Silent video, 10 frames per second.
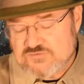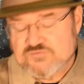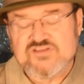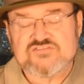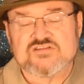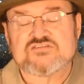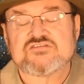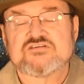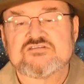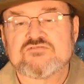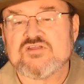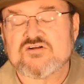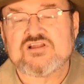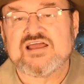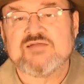good reasons for
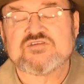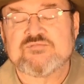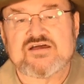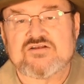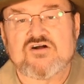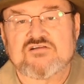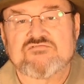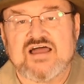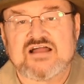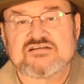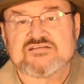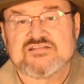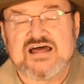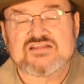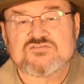their claims about an artifact.
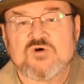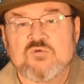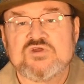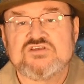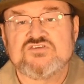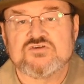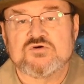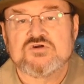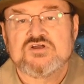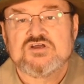That's what we do.